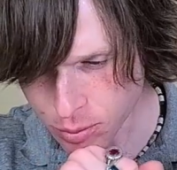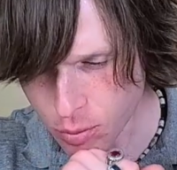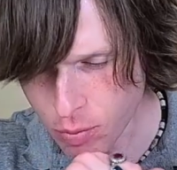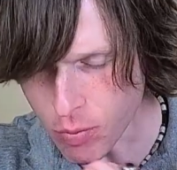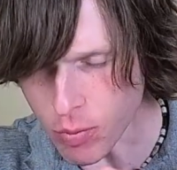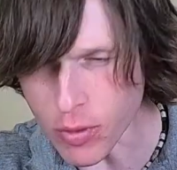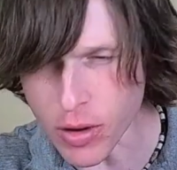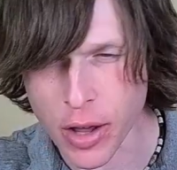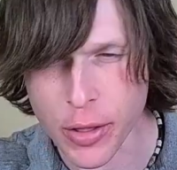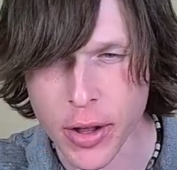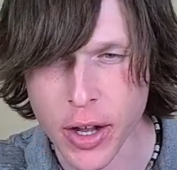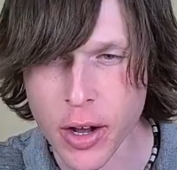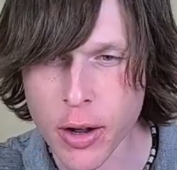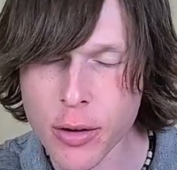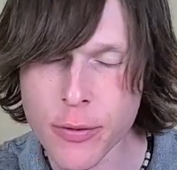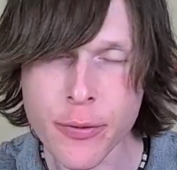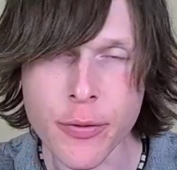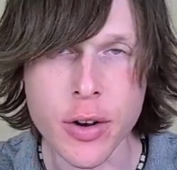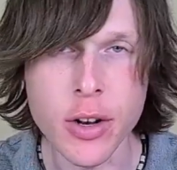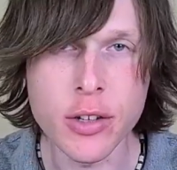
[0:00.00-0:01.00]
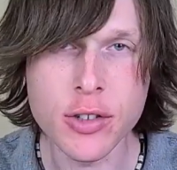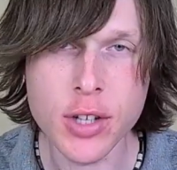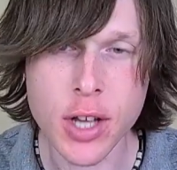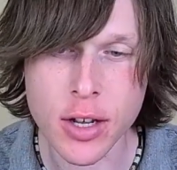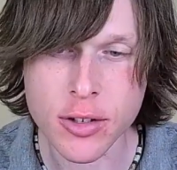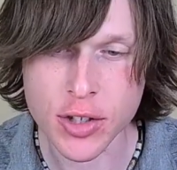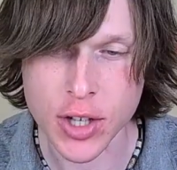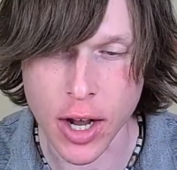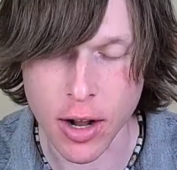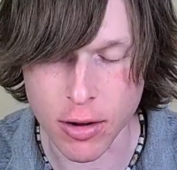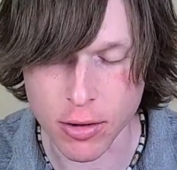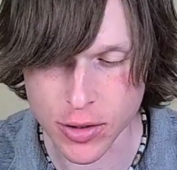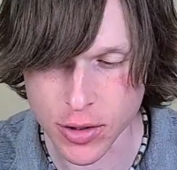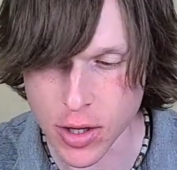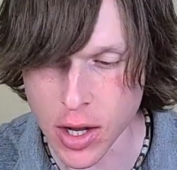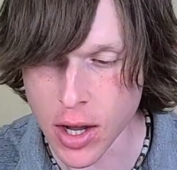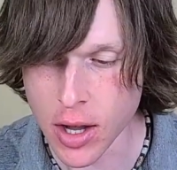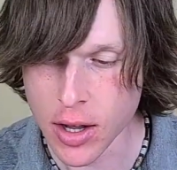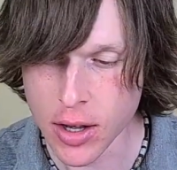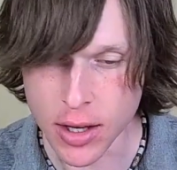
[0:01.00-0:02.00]
I think I'd finish that challenge
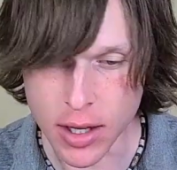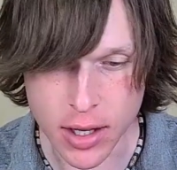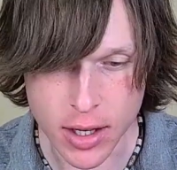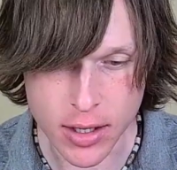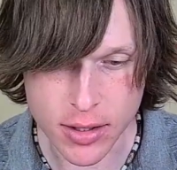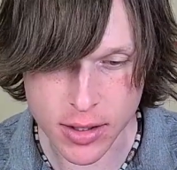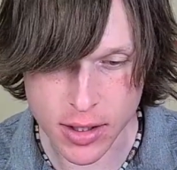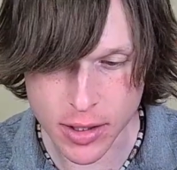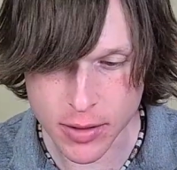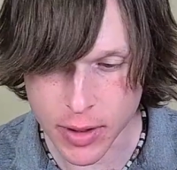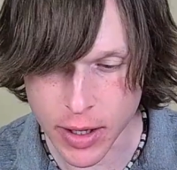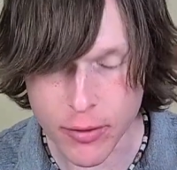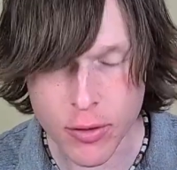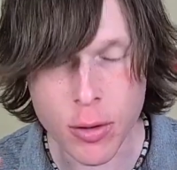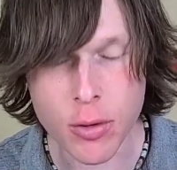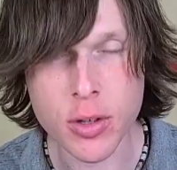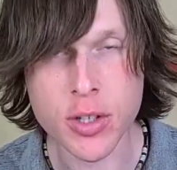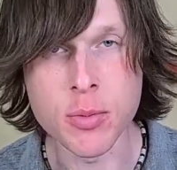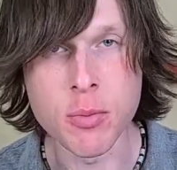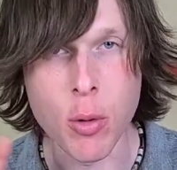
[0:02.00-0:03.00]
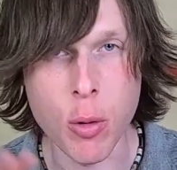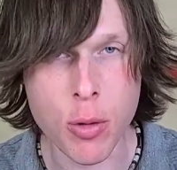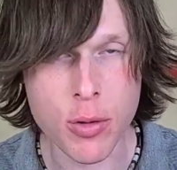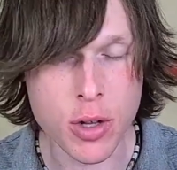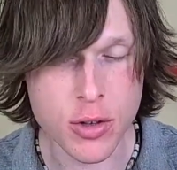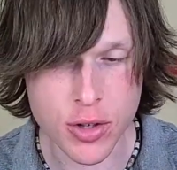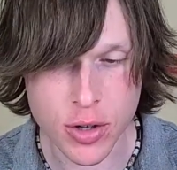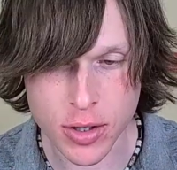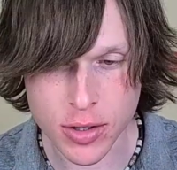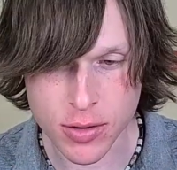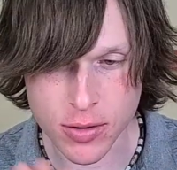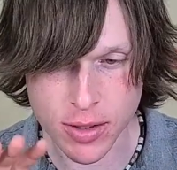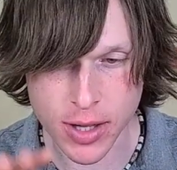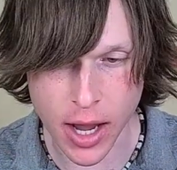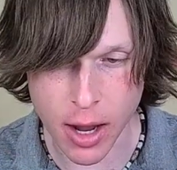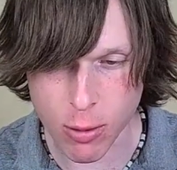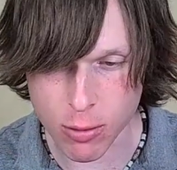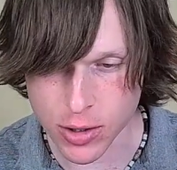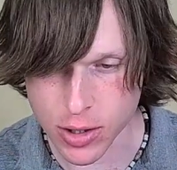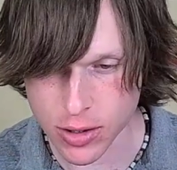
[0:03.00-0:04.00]
easy. Even though it's more than just
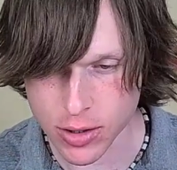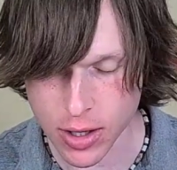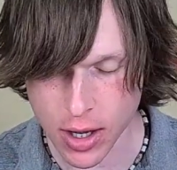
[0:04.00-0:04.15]
sandwiches.